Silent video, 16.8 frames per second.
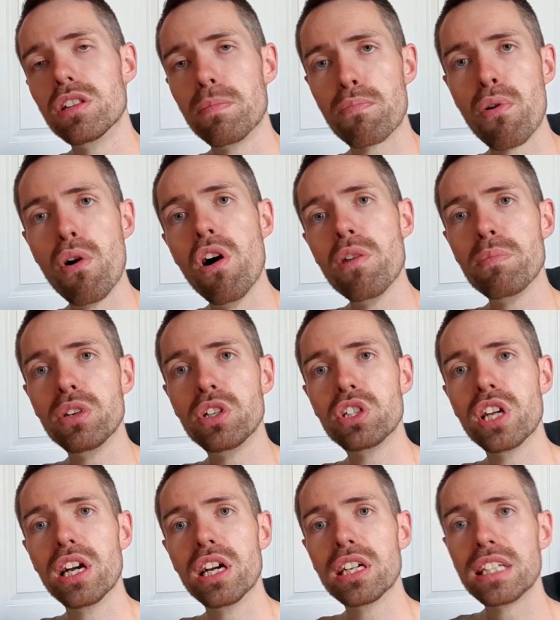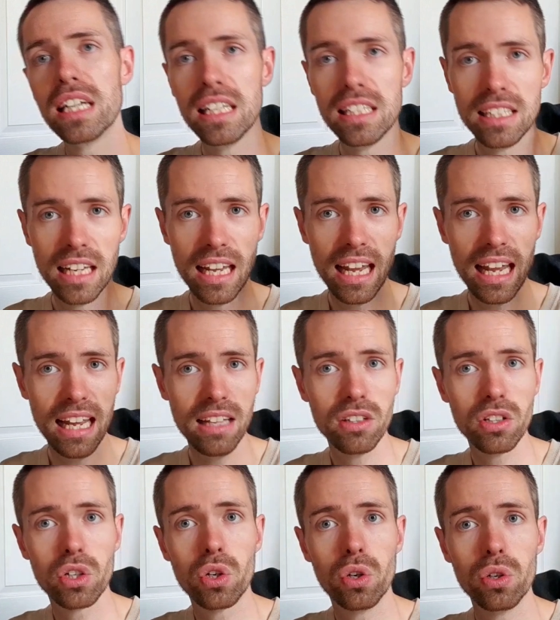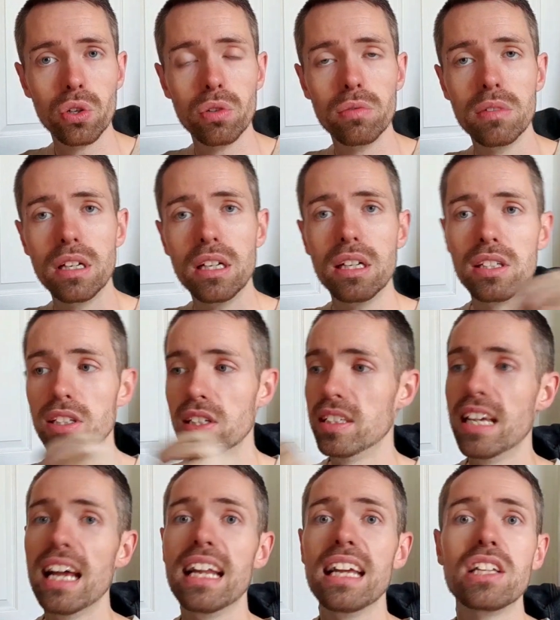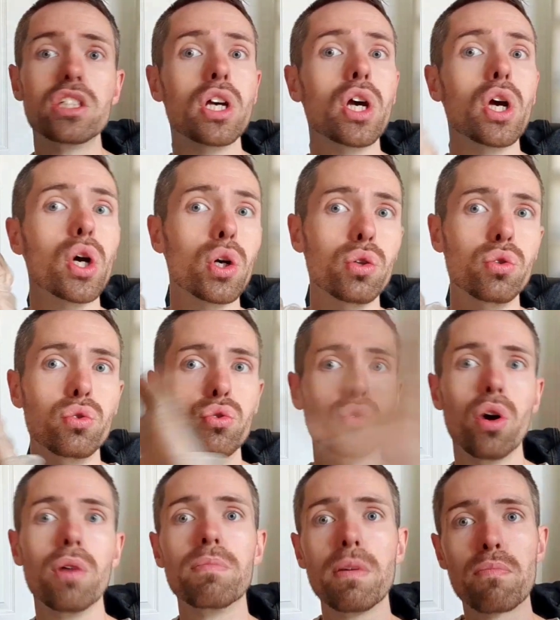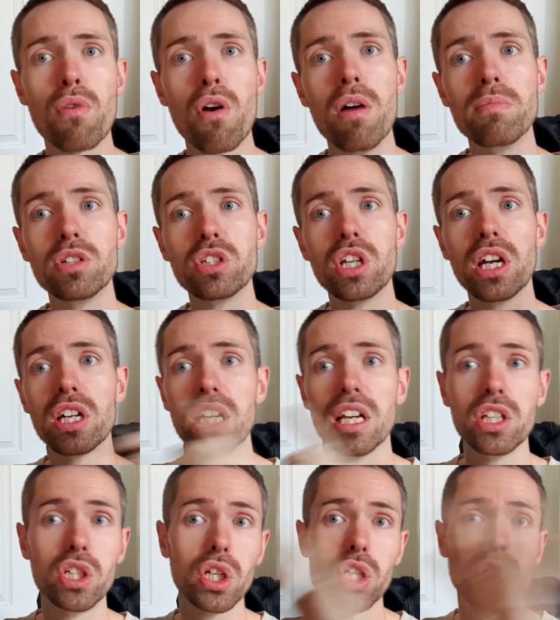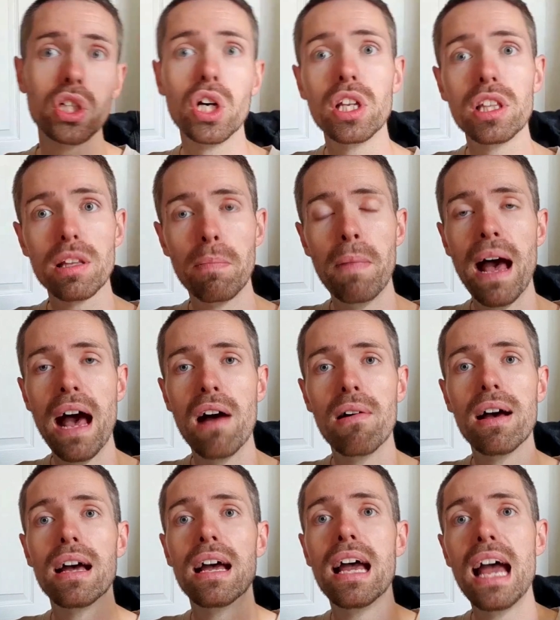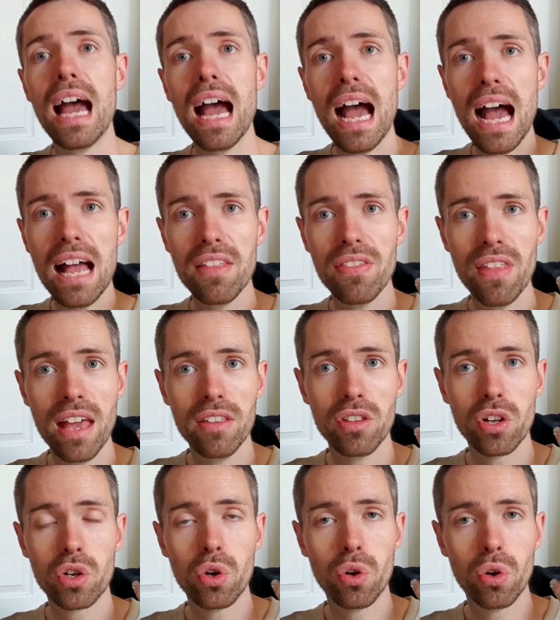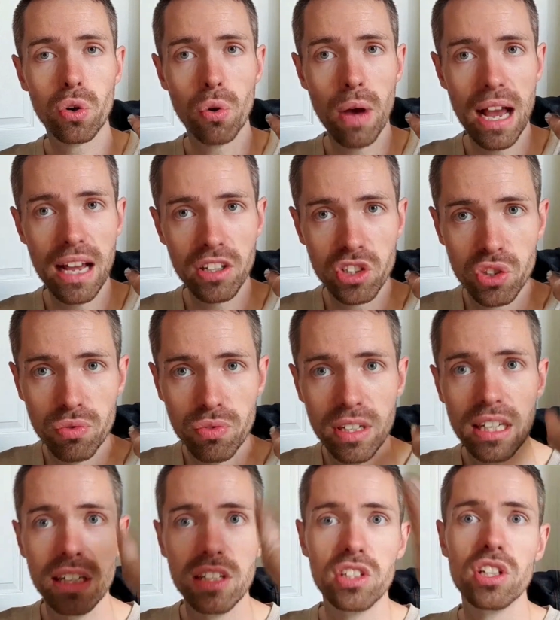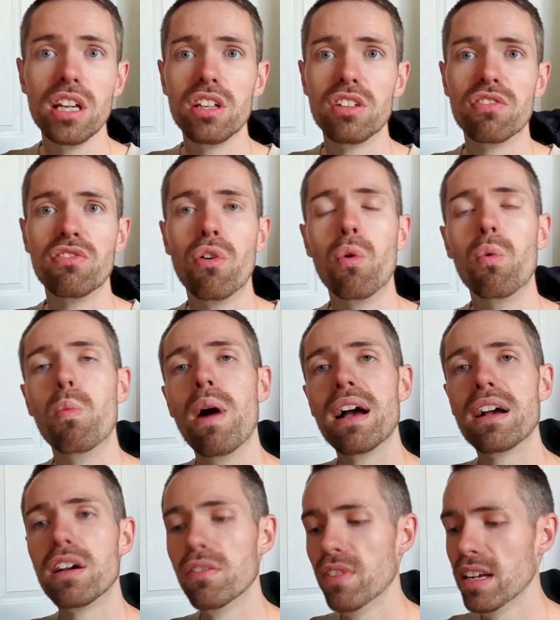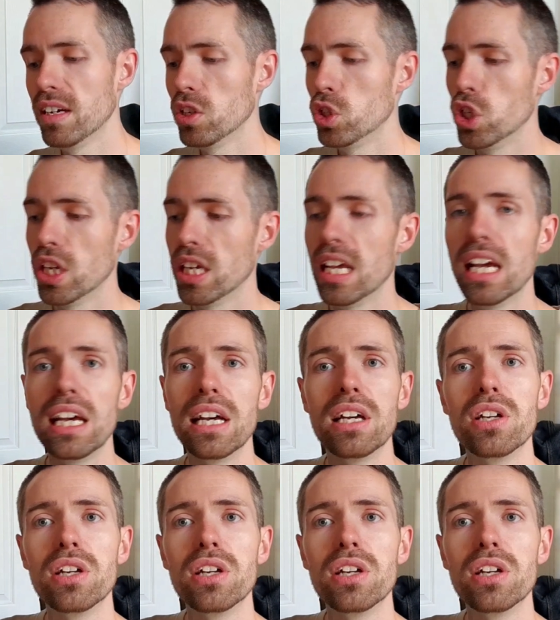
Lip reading: primary circuit in the coil to tell it drop the primary circuit, cut the power, and then the coil has to release its full whack of energy